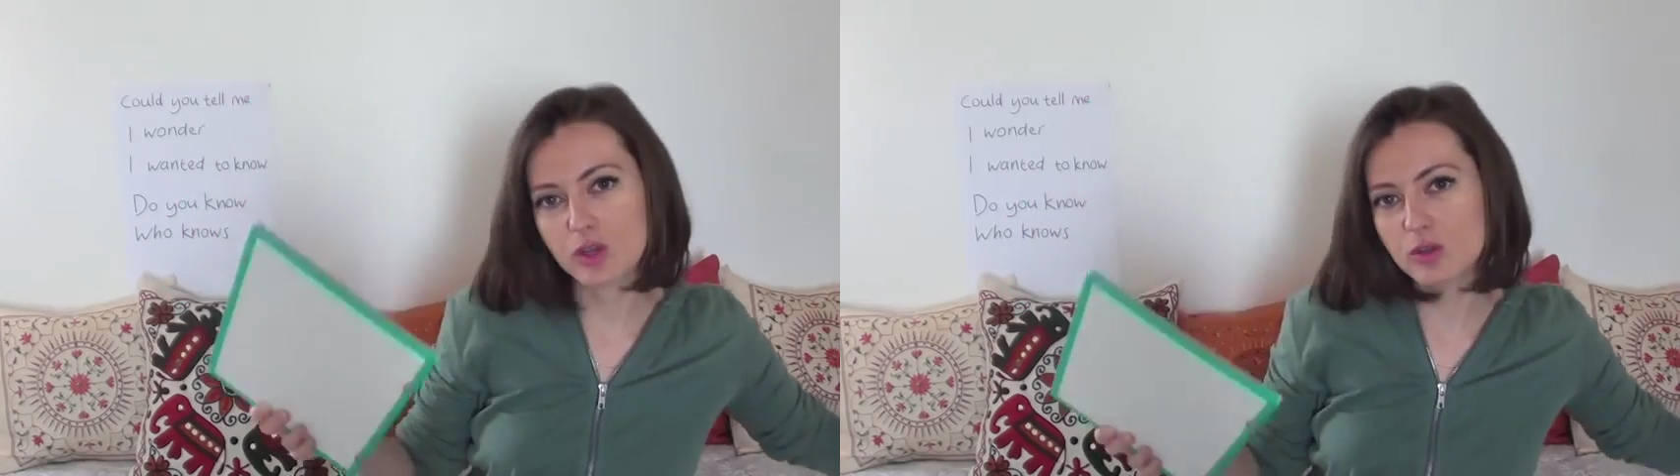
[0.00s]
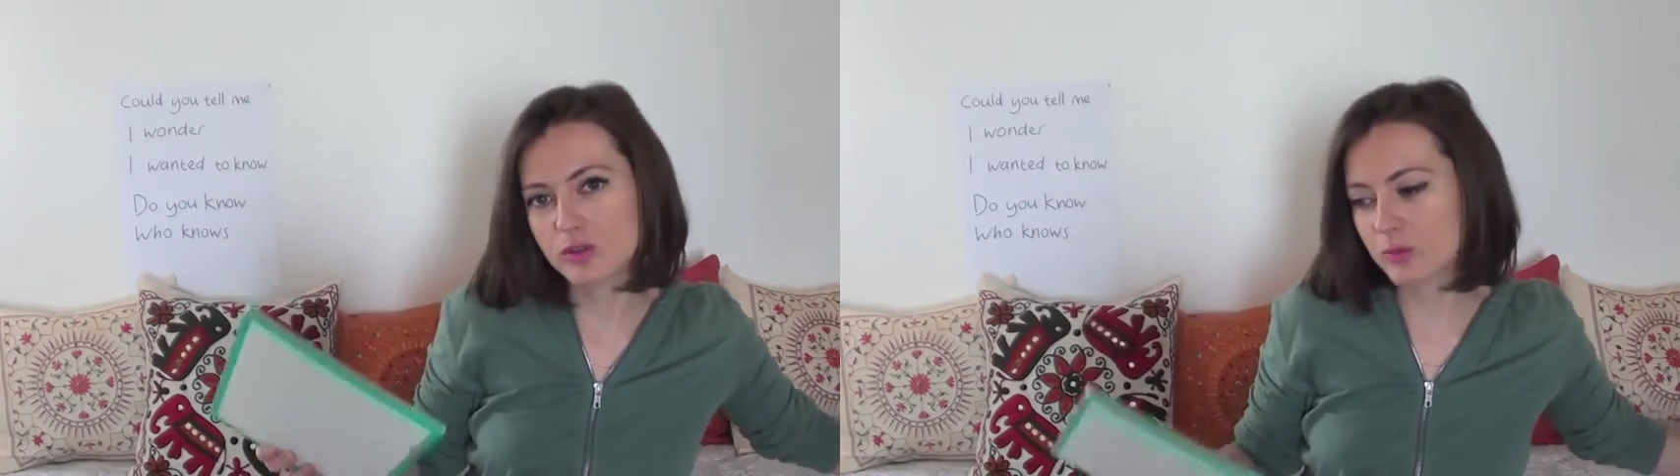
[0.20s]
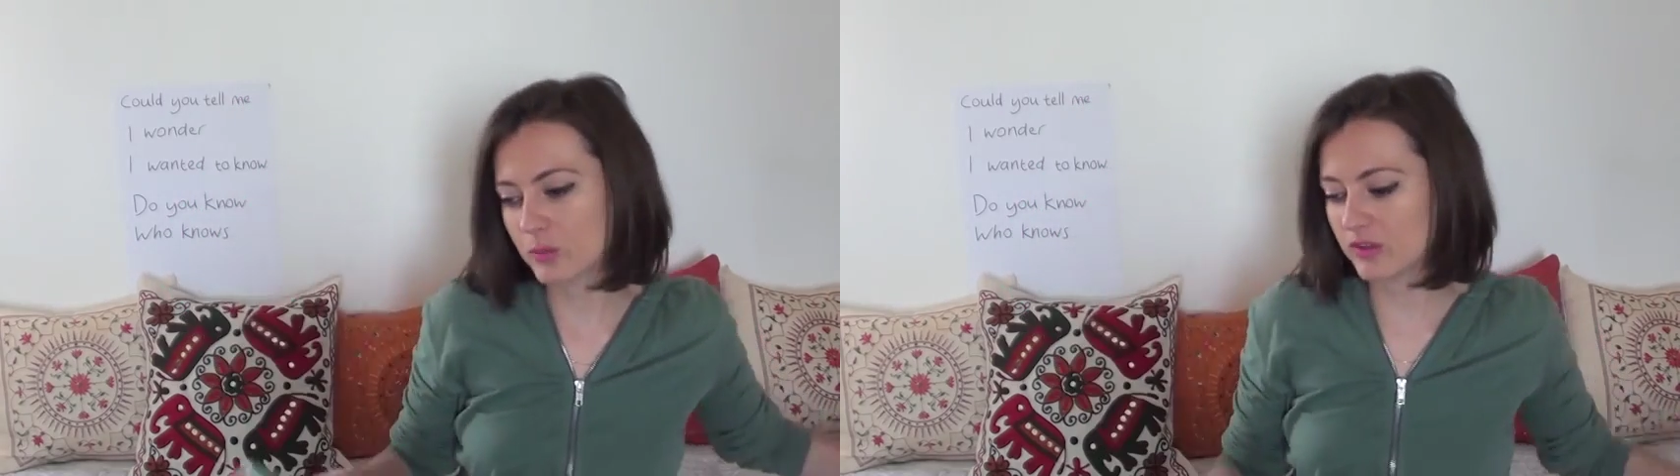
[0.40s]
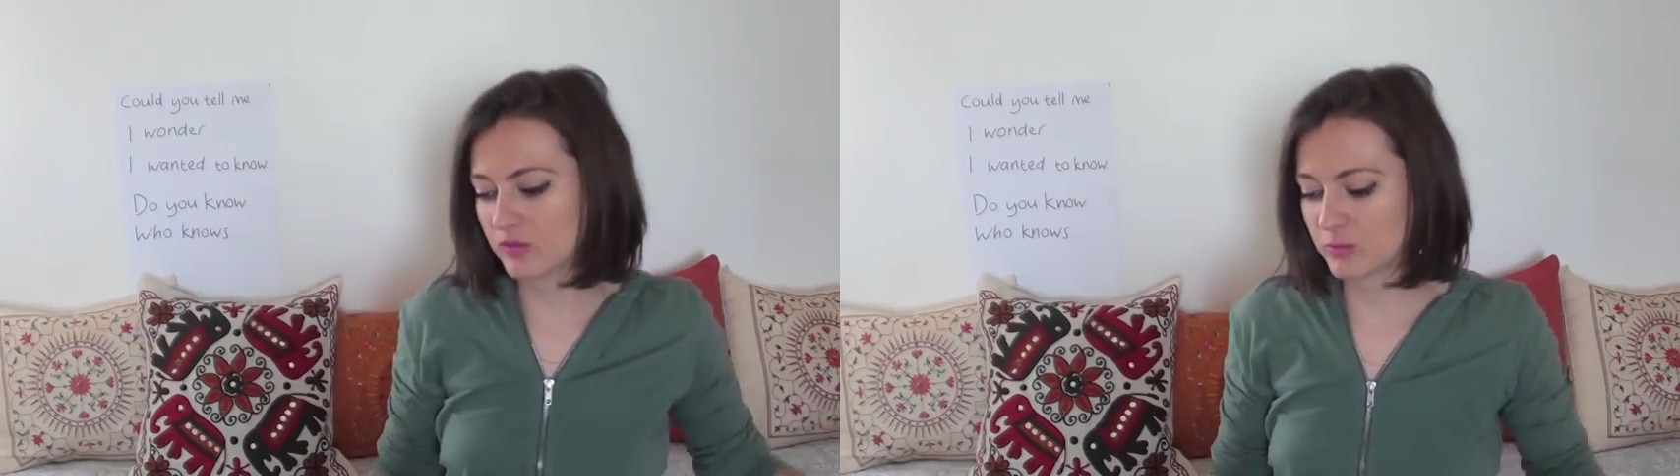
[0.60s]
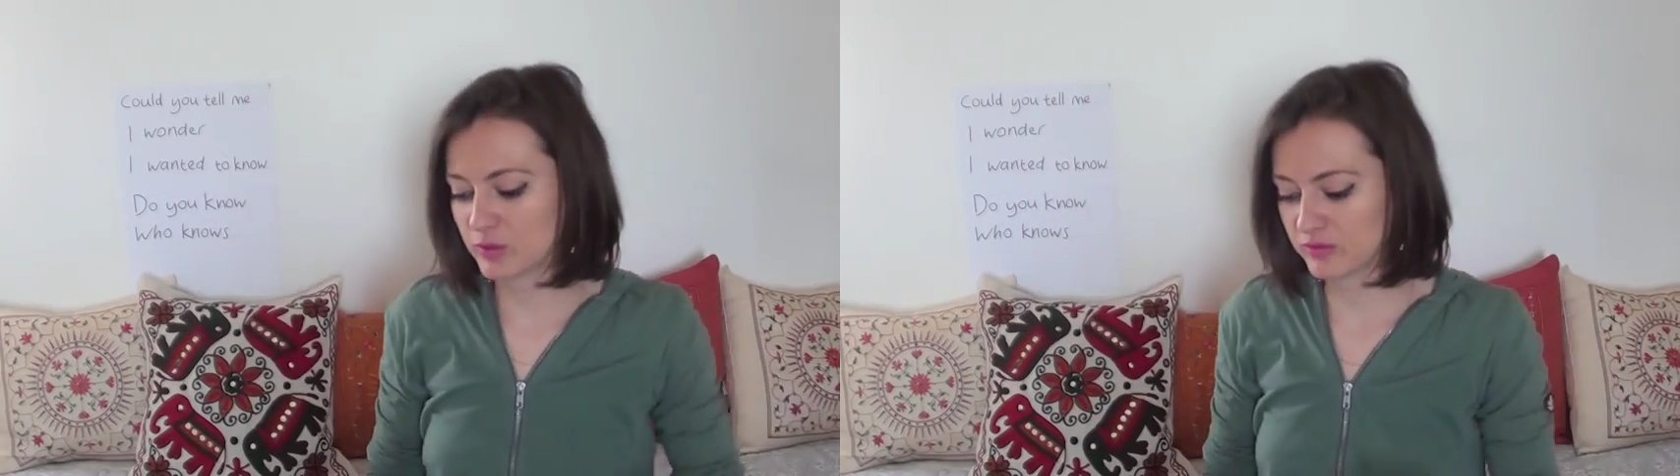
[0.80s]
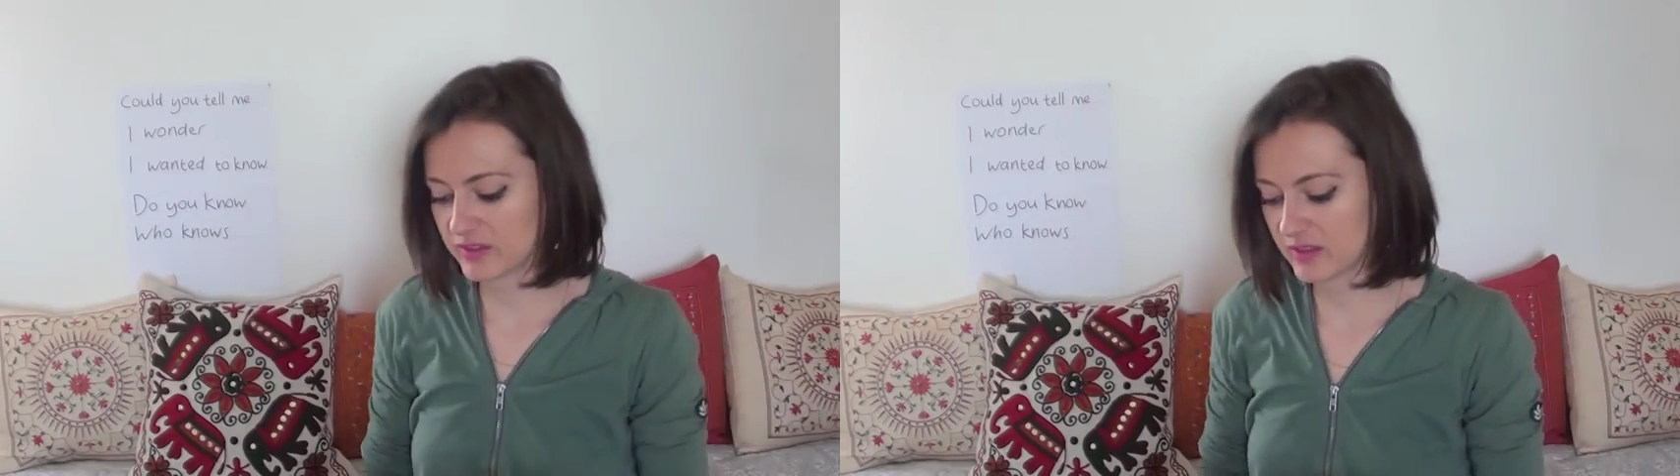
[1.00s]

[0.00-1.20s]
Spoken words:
you that we're removing